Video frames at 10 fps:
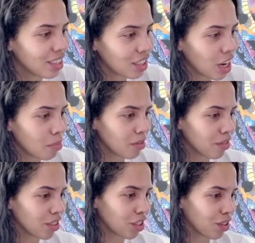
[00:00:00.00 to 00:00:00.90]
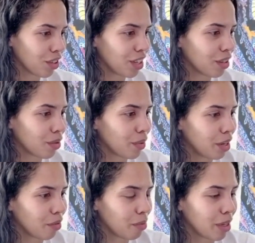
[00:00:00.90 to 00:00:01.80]
Chopper versus
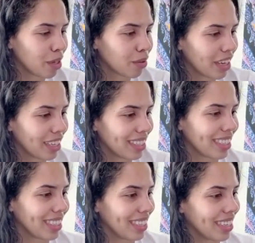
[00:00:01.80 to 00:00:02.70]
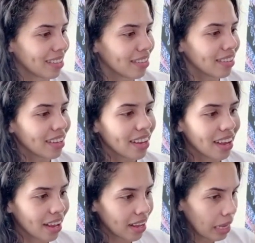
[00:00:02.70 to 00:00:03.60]
Queen would be crazy.
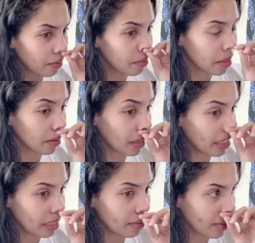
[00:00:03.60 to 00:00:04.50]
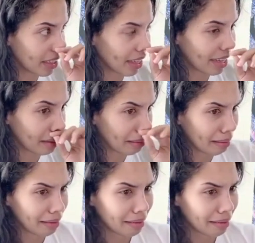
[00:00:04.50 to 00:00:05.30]
It would be crazy, but like,